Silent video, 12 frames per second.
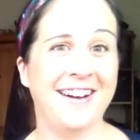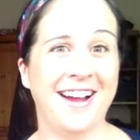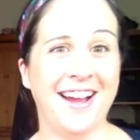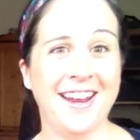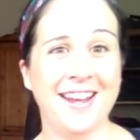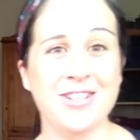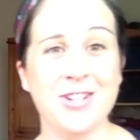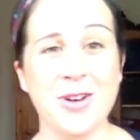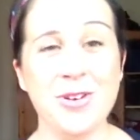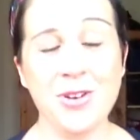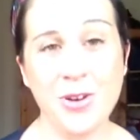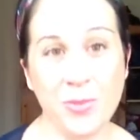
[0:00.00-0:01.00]
And I
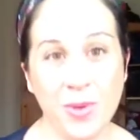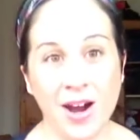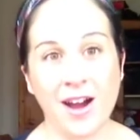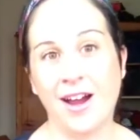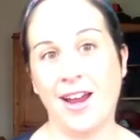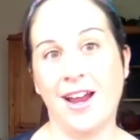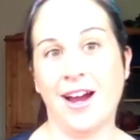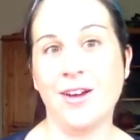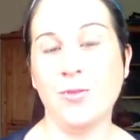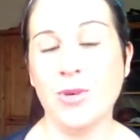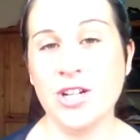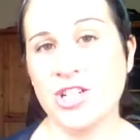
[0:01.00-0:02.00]
don't know why. I
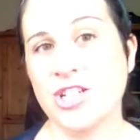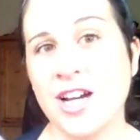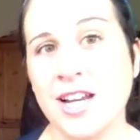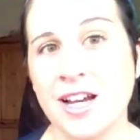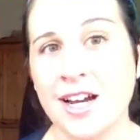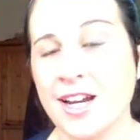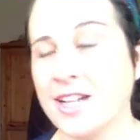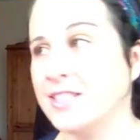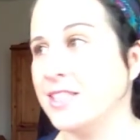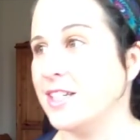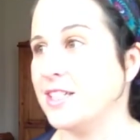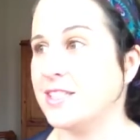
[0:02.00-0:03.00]
wish I
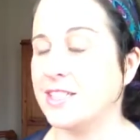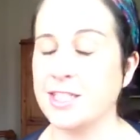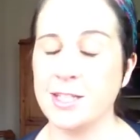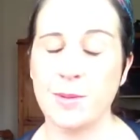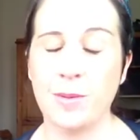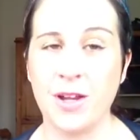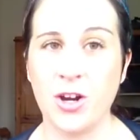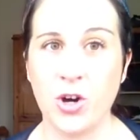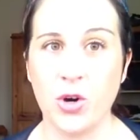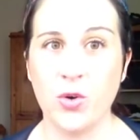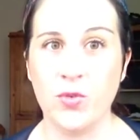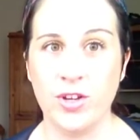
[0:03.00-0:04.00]
liked it. This is probably a
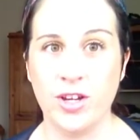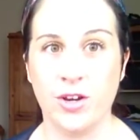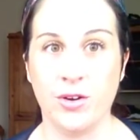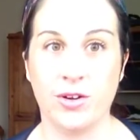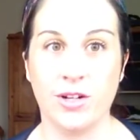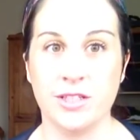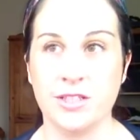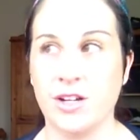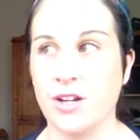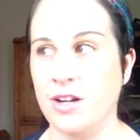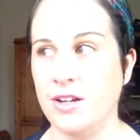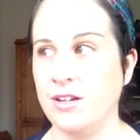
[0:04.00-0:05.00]
whole video on its
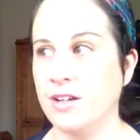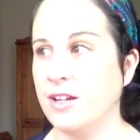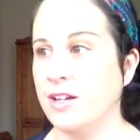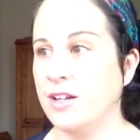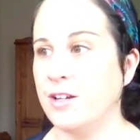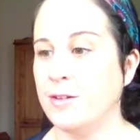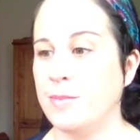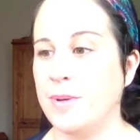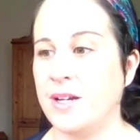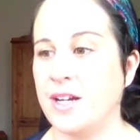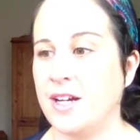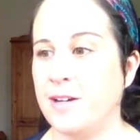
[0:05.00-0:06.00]
own, but